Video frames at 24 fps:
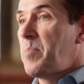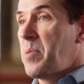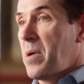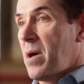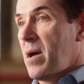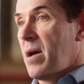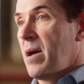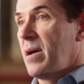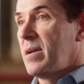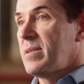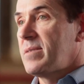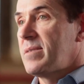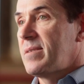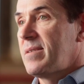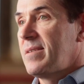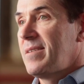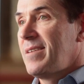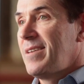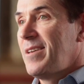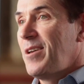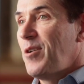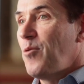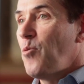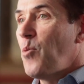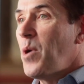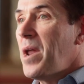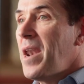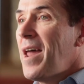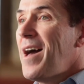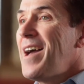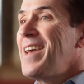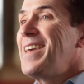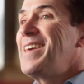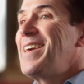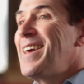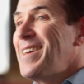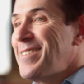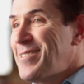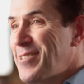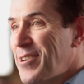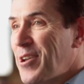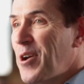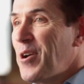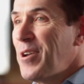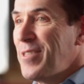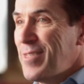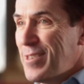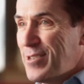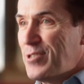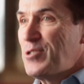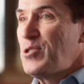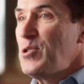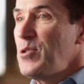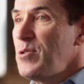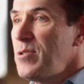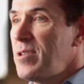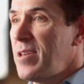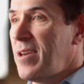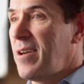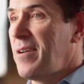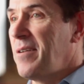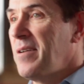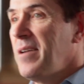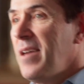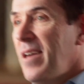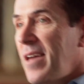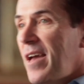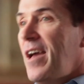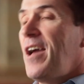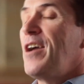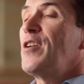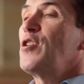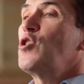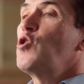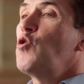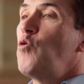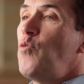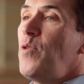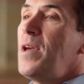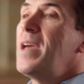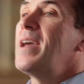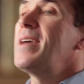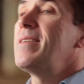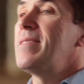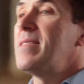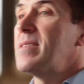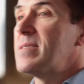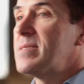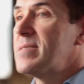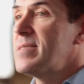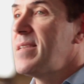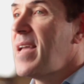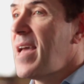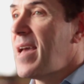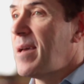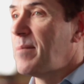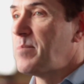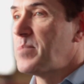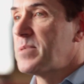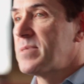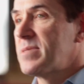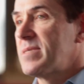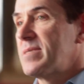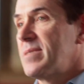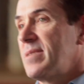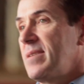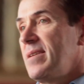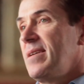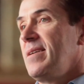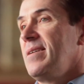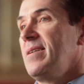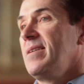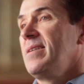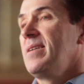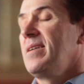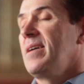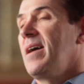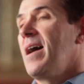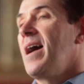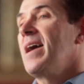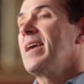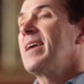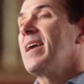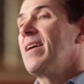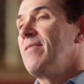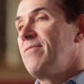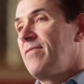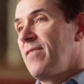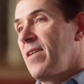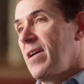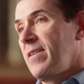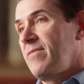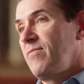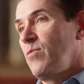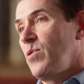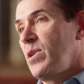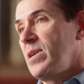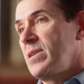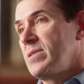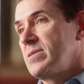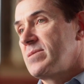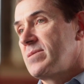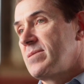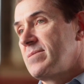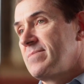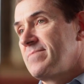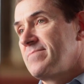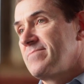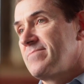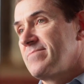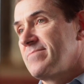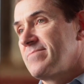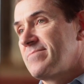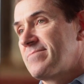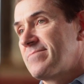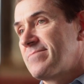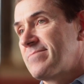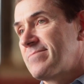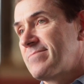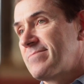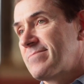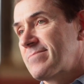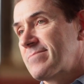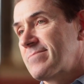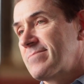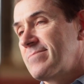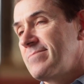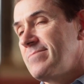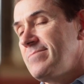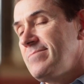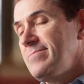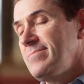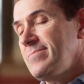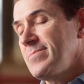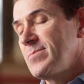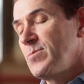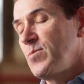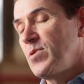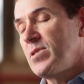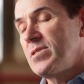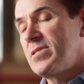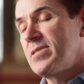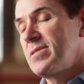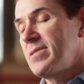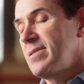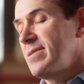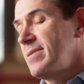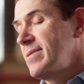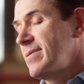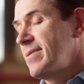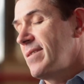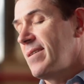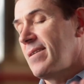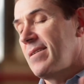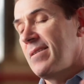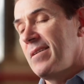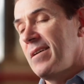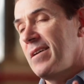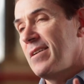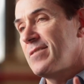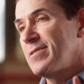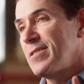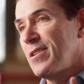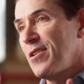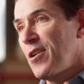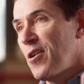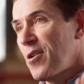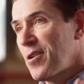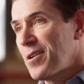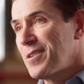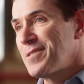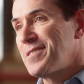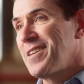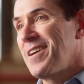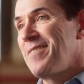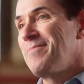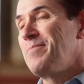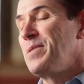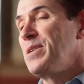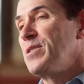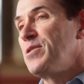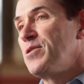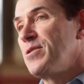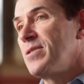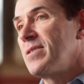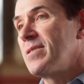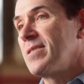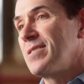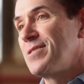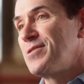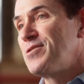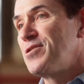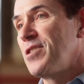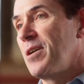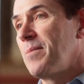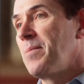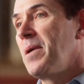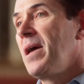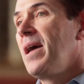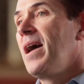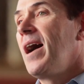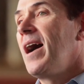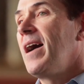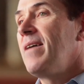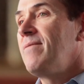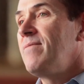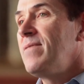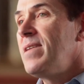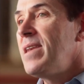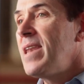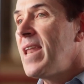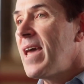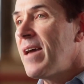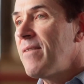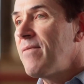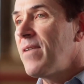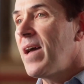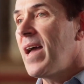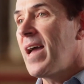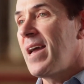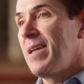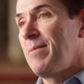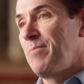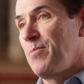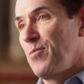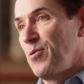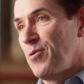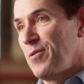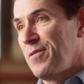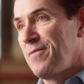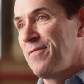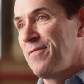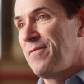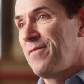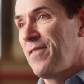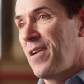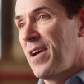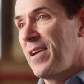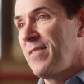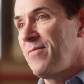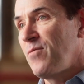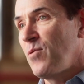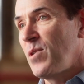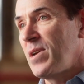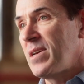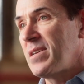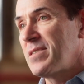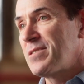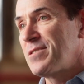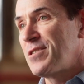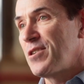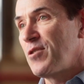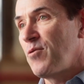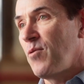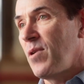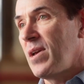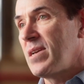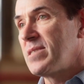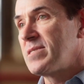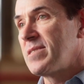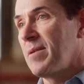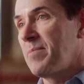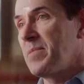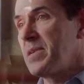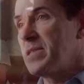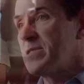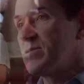part when I get to go in the studio and create the steps I get 5 weeks which, you know, as long as I've been doing this job, I've never had more than five weeks to create something.